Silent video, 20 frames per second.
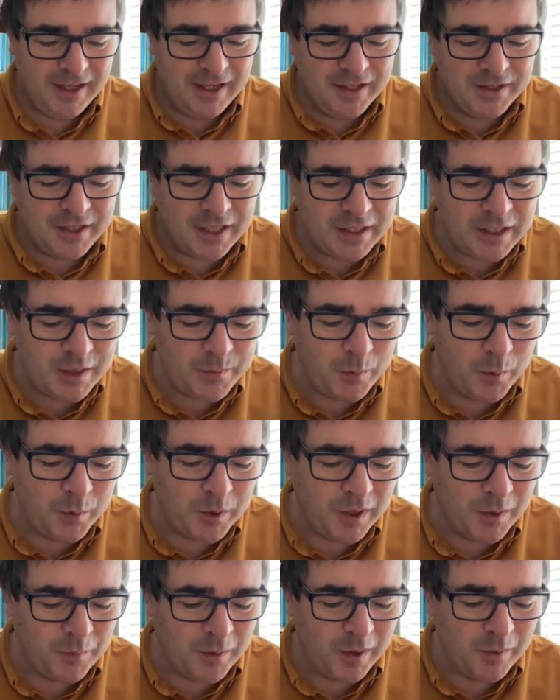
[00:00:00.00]
Jesus spoke
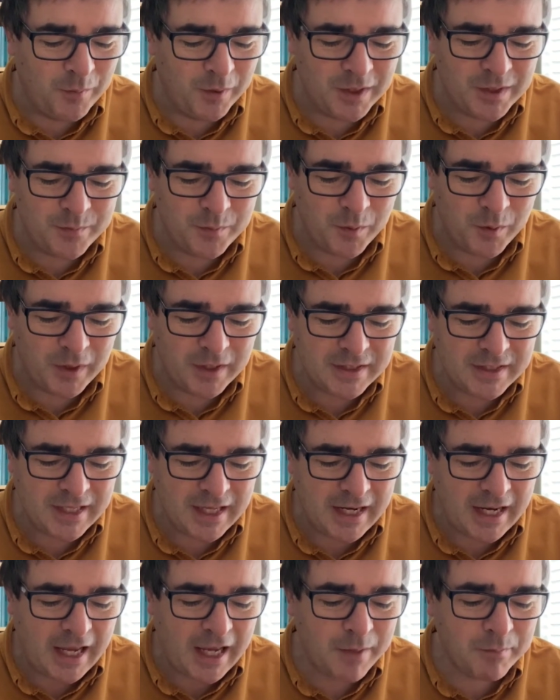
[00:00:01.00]
to the world once more and
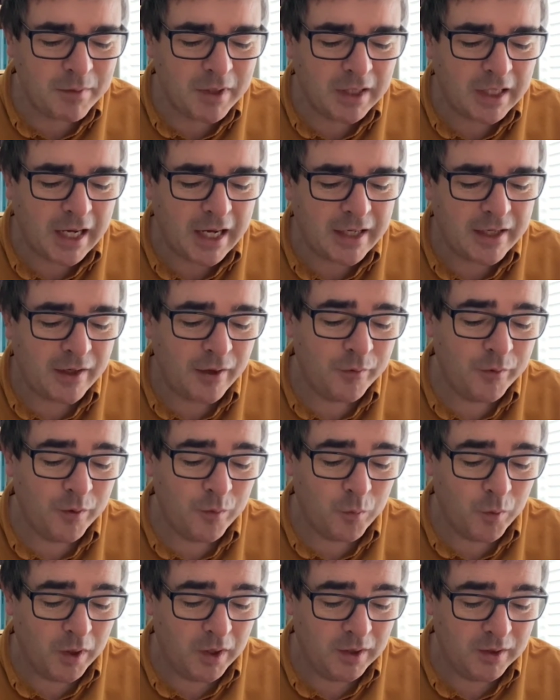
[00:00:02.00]
said, I am the light of the
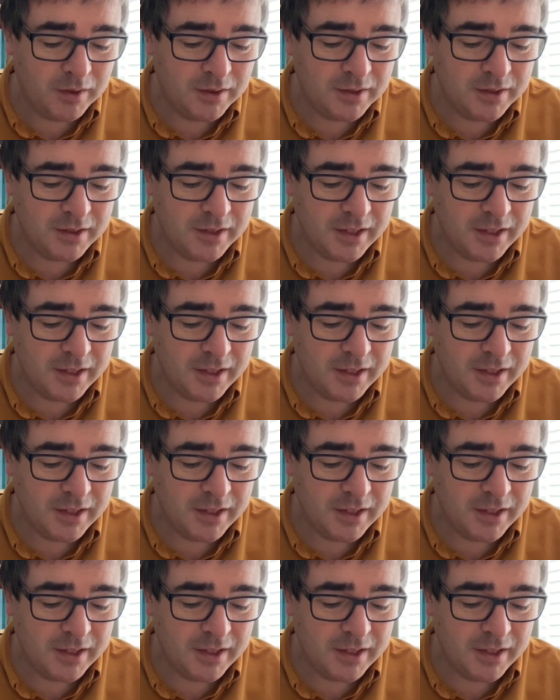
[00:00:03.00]
world.